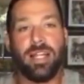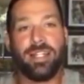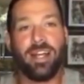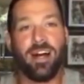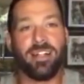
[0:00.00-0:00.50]

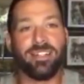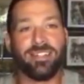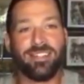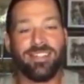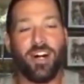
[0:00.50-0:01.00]
Done
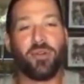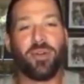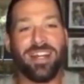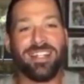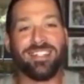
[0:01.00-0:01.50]

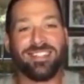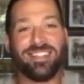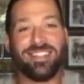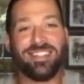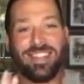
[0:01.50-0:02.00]
already.
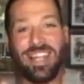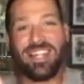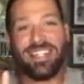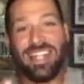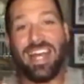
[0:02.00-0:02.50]
The
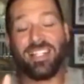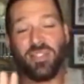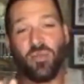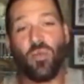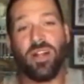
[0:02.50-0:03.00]
second
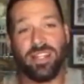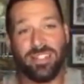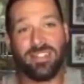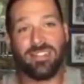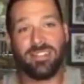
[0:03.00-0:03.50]
guess won
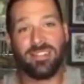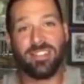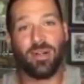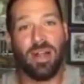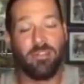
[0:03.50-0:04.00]
it.
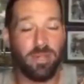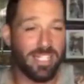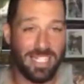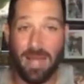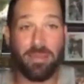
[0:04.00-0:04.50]
So everybody
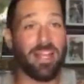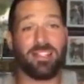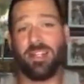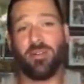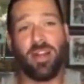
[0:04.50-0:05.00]
stop
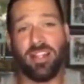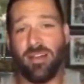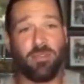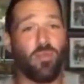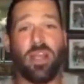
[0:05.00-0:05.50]
guessing already. That
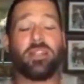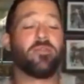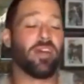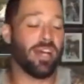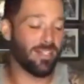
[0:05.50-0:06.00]
was way too
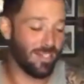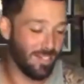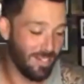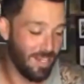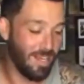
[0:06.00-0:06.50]
fast.
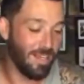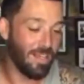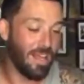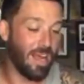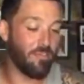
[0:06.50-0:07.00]

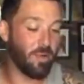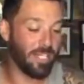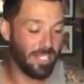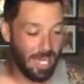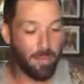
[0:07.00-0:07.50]
Everybody
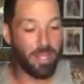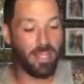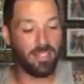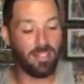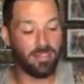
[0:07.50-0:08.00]
stop
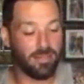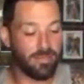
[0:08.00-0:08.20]
guessing.